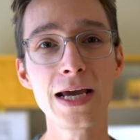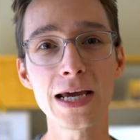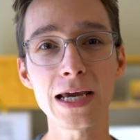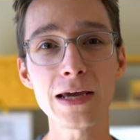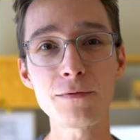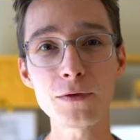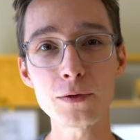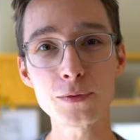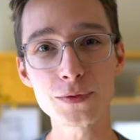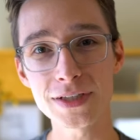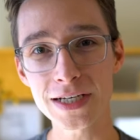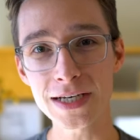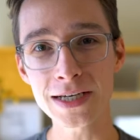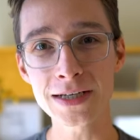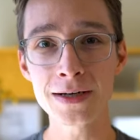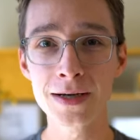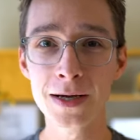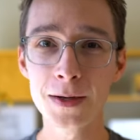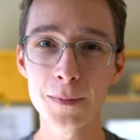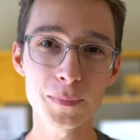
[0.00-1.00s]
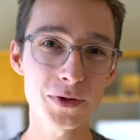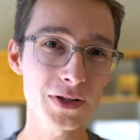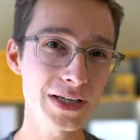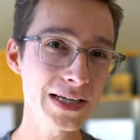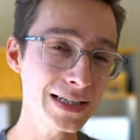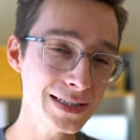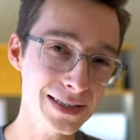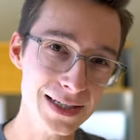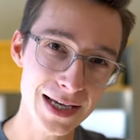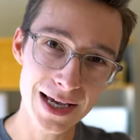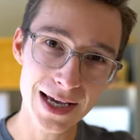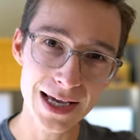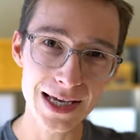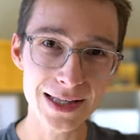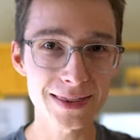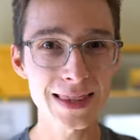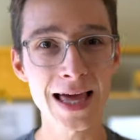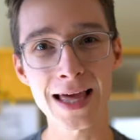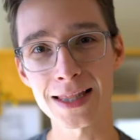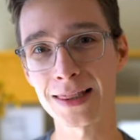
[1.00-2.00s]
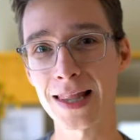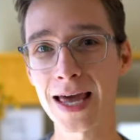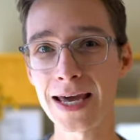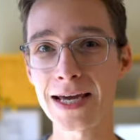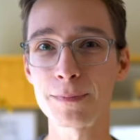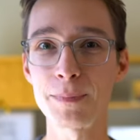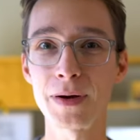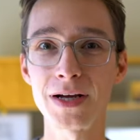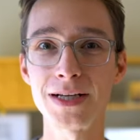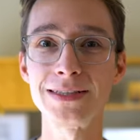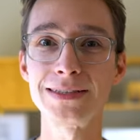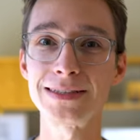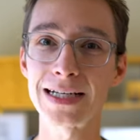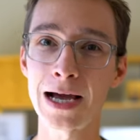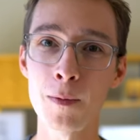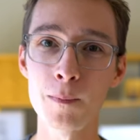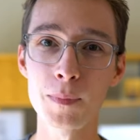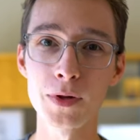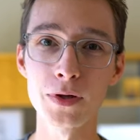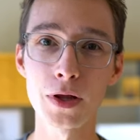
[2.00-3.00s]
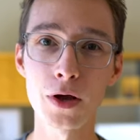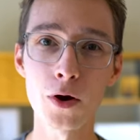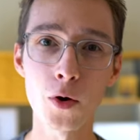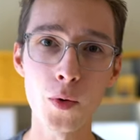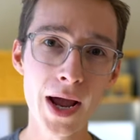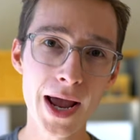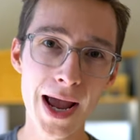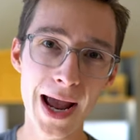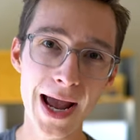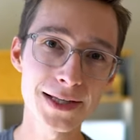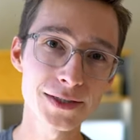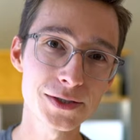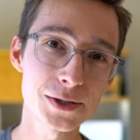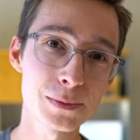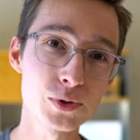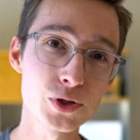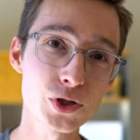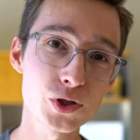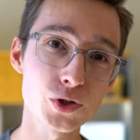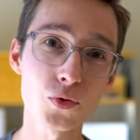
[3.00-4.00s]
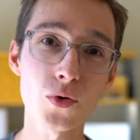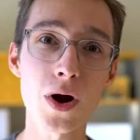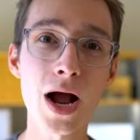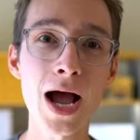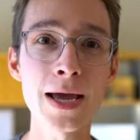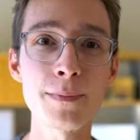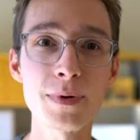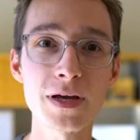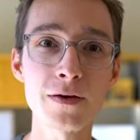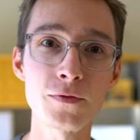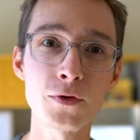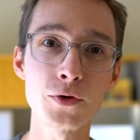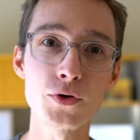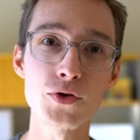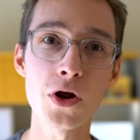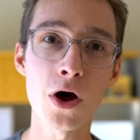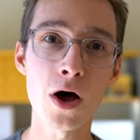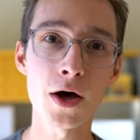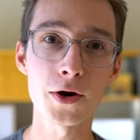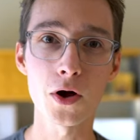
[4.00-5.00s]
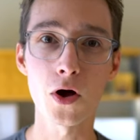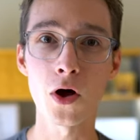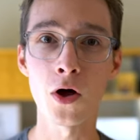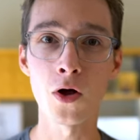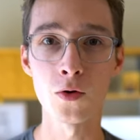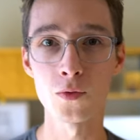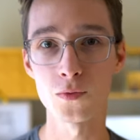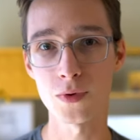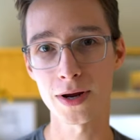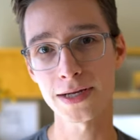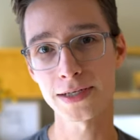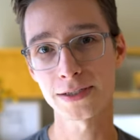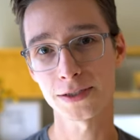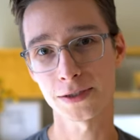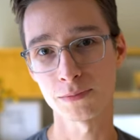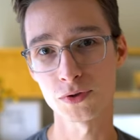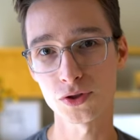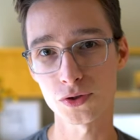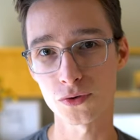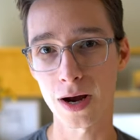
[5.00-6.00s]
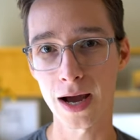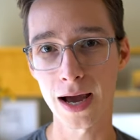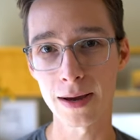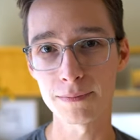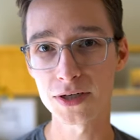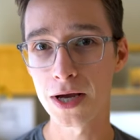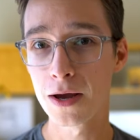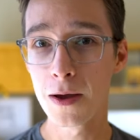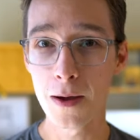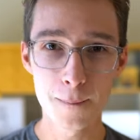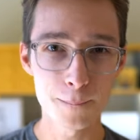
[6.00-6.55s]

If you did, please hit that like button down below and subscribe if you're not already subscribed.